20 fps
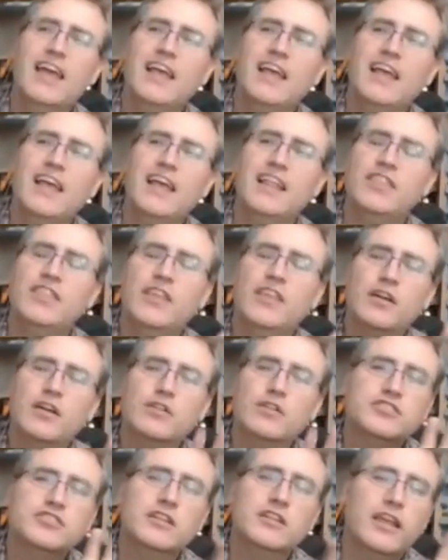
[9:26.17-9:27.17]
There are
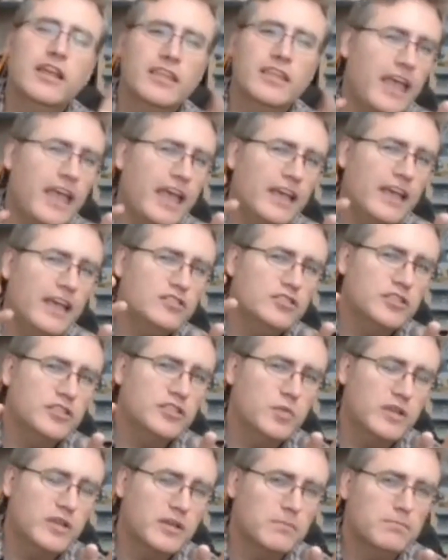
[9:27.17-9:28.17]
still, I think, edges
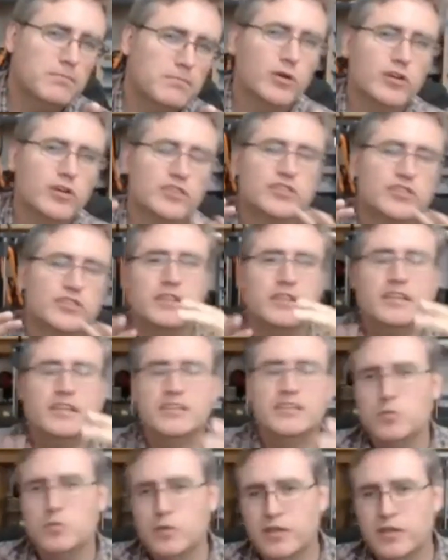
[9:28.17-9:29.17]
that we can push and things
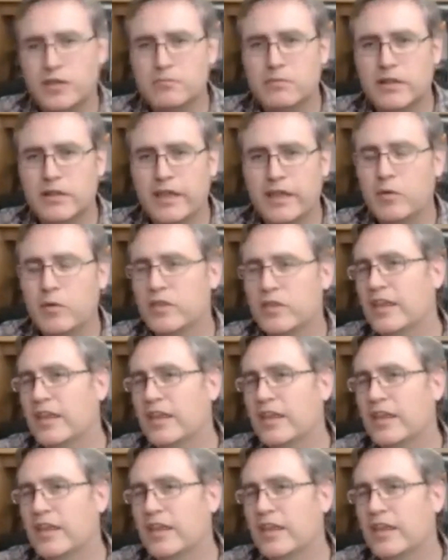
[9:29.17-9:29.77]
that we can play with.